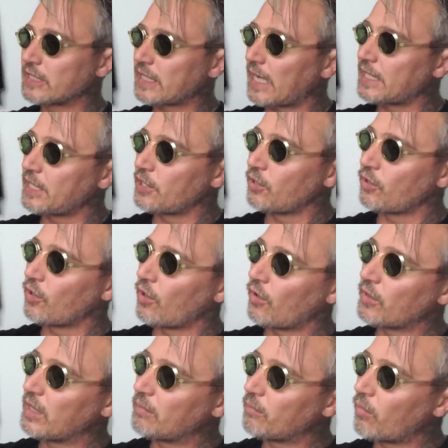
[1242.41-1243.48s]
The tighter you
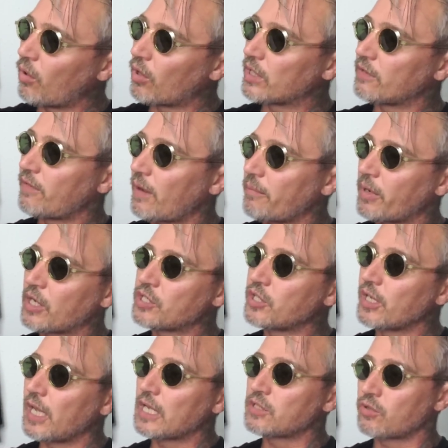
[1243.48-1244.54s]
go, the more the
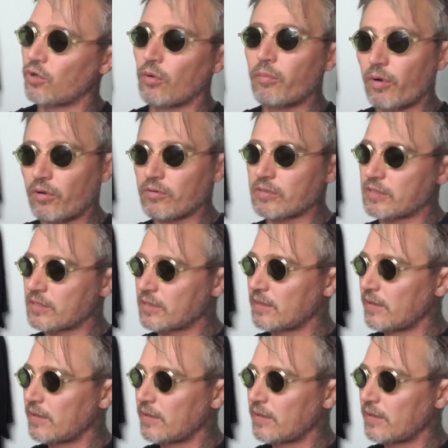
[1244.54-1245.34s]
vibration gets through your bones.